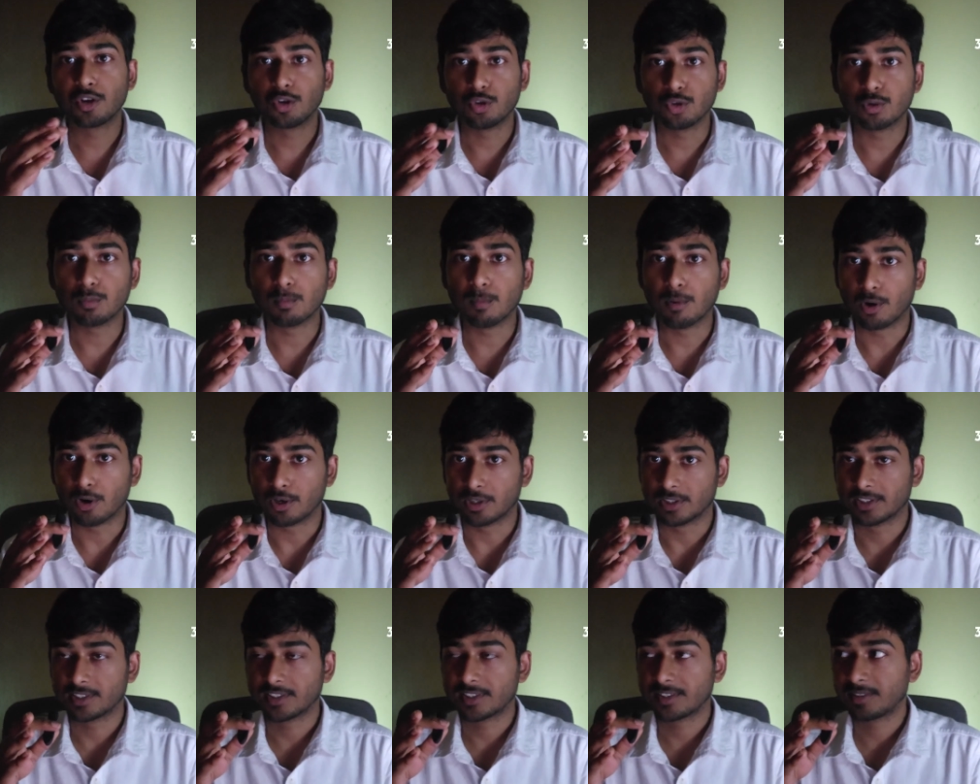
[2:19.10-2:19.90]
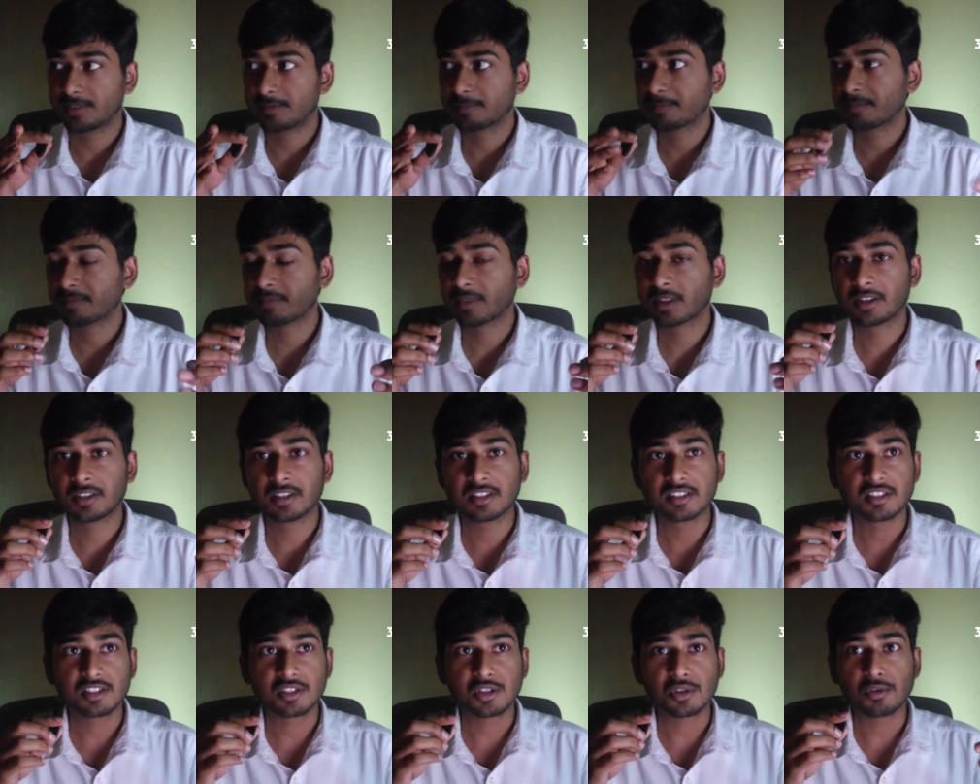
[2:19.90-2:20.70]
No bonds.
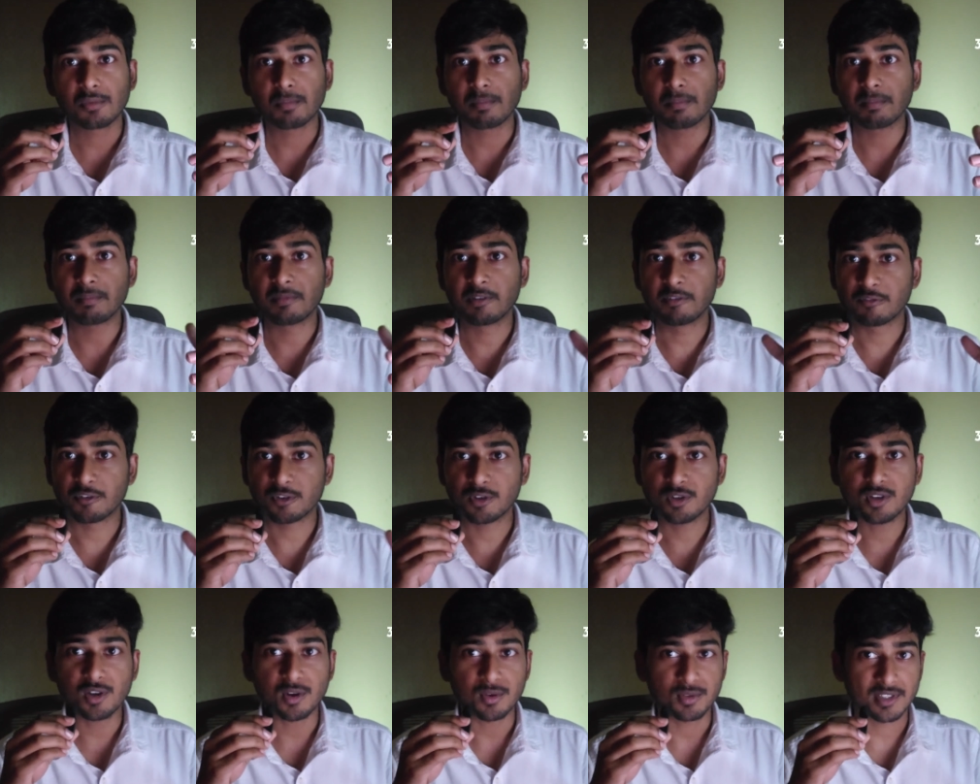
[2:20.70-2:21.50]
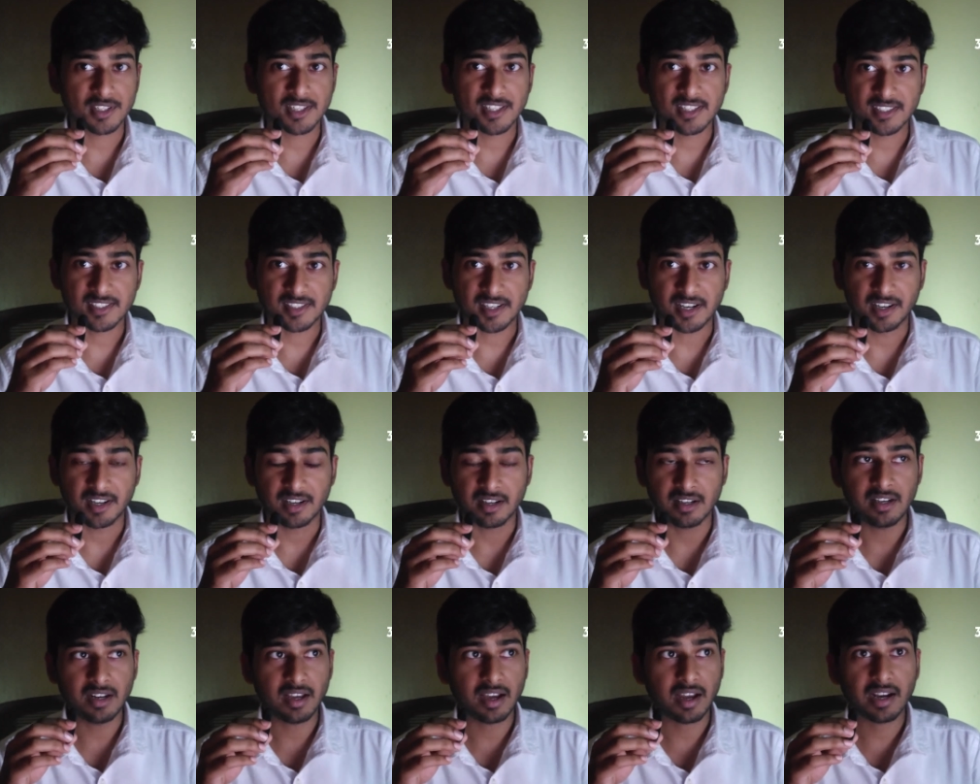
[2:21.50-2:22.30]
So before counselling
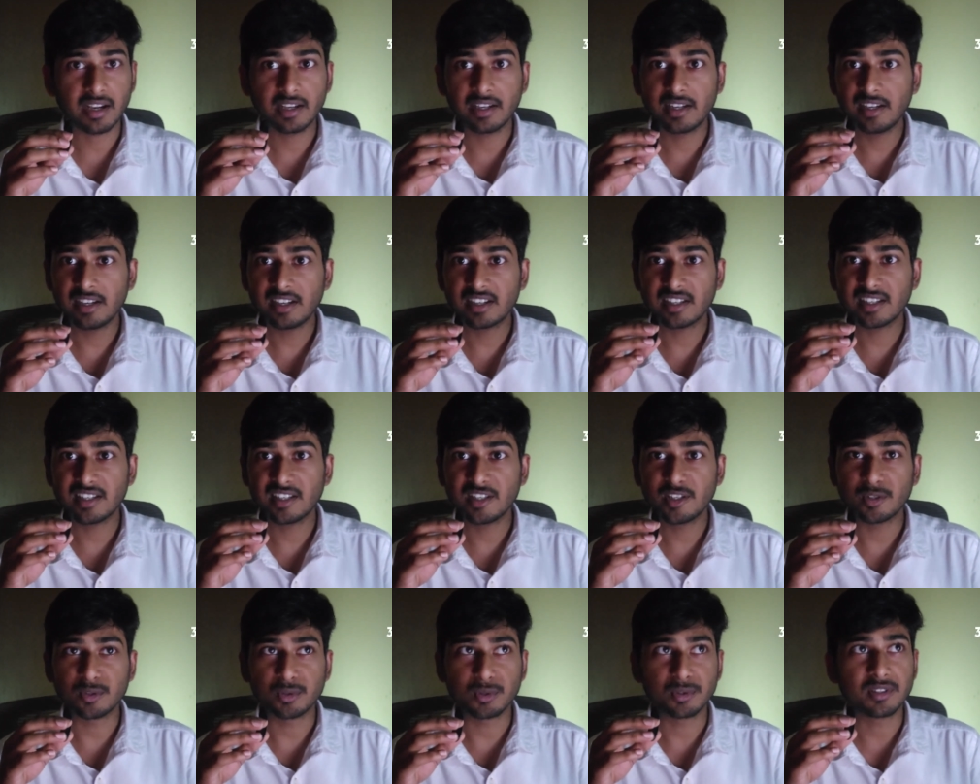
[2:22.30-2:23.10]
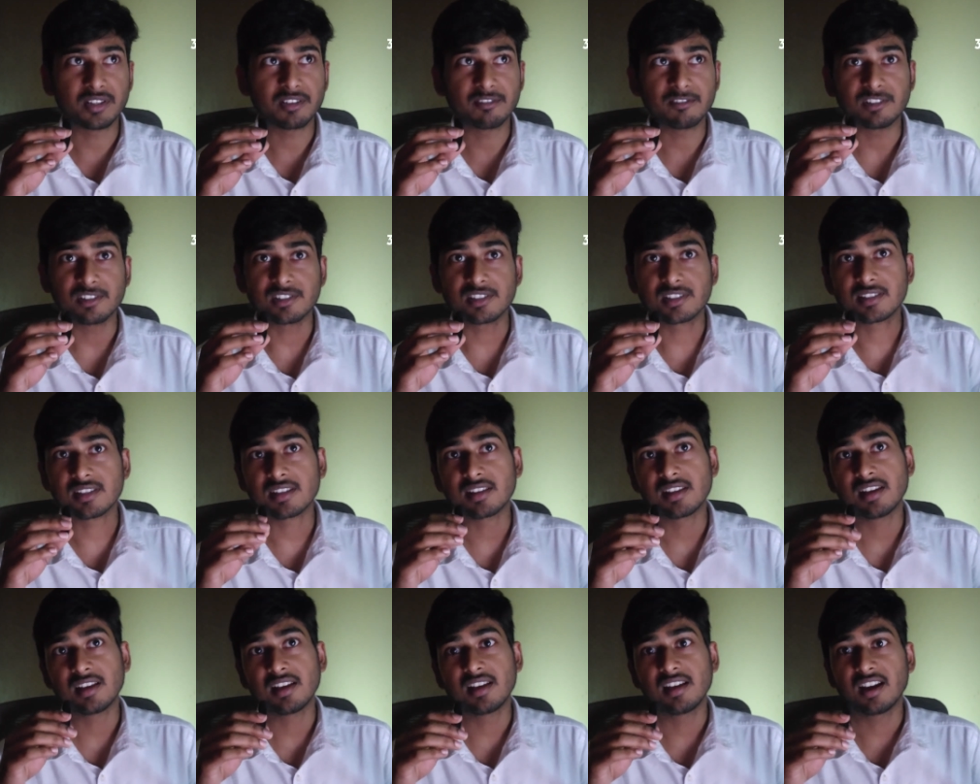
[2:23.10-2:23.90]
started, I didn't really know there
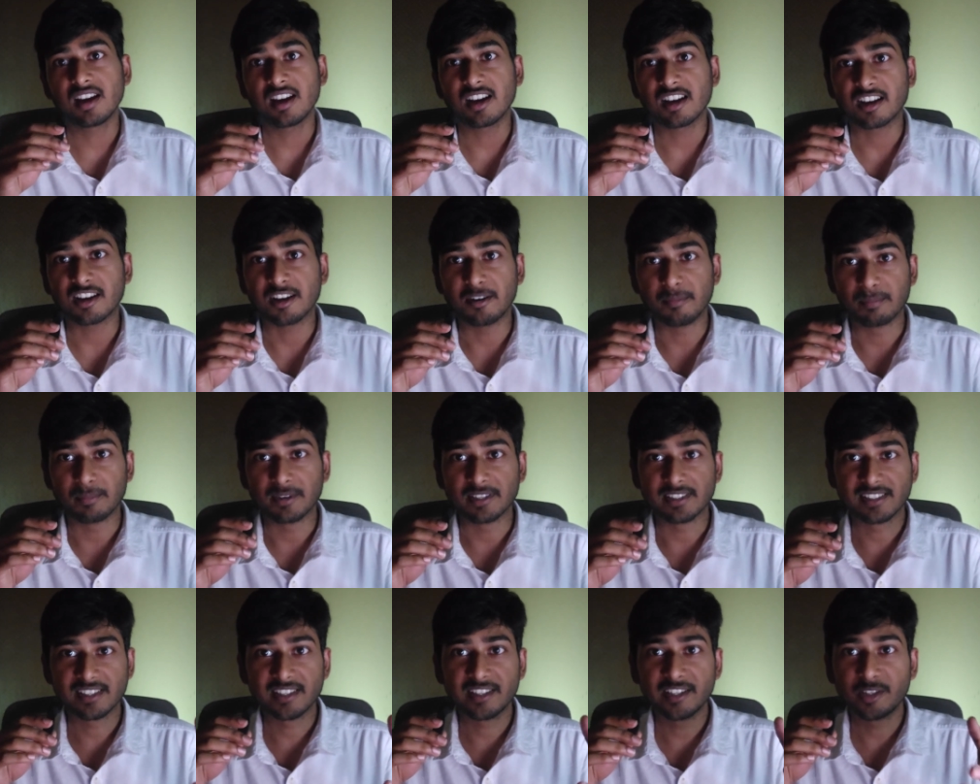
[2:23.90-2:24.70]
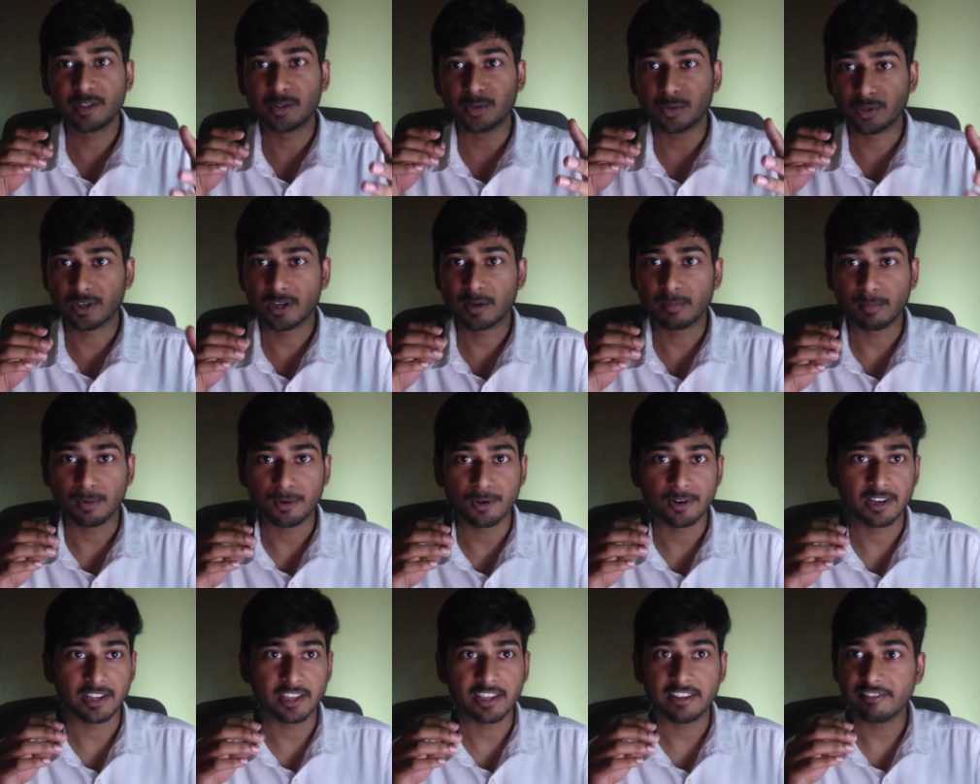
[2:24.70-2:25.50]
was a compulsory rural
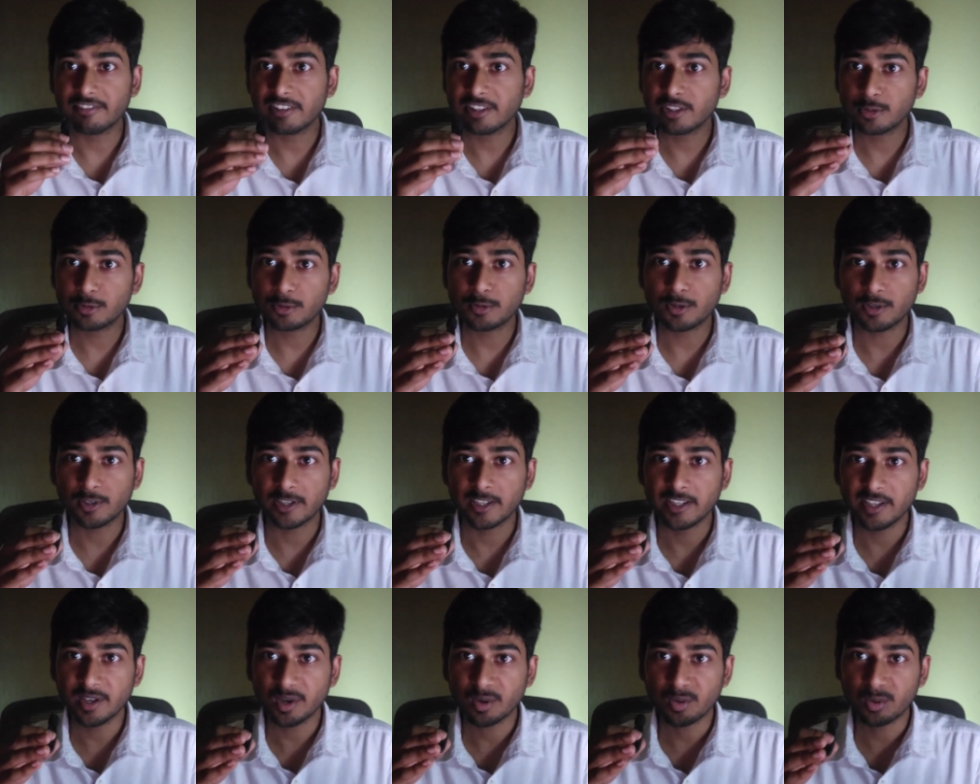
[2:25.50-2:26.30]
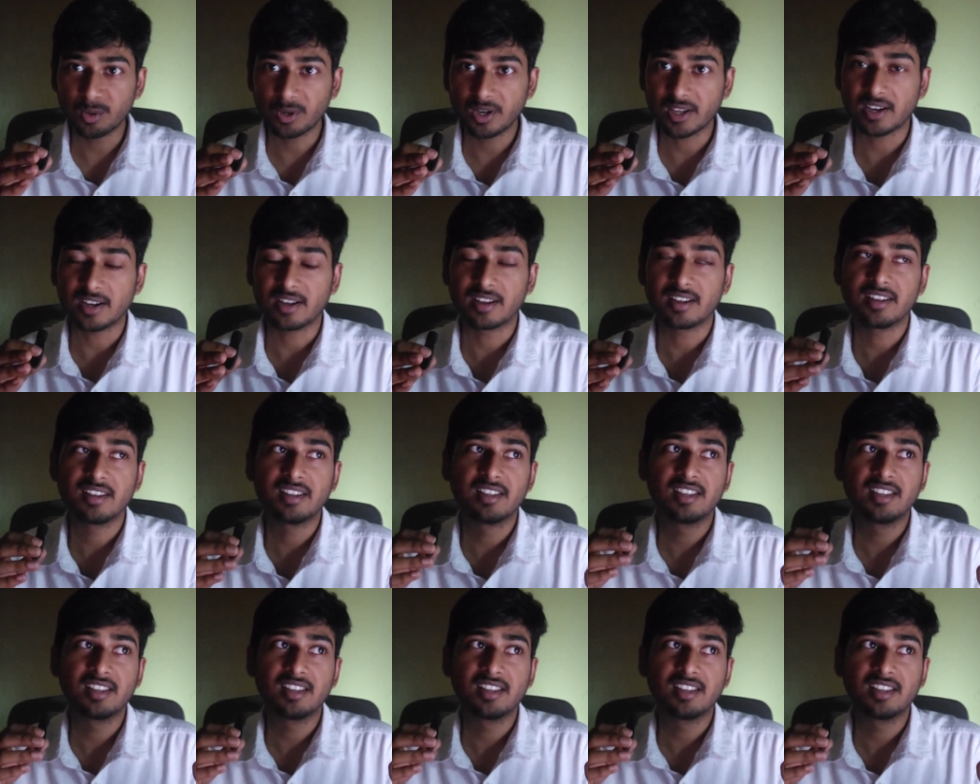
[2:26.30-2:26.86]
bond even through All India quota.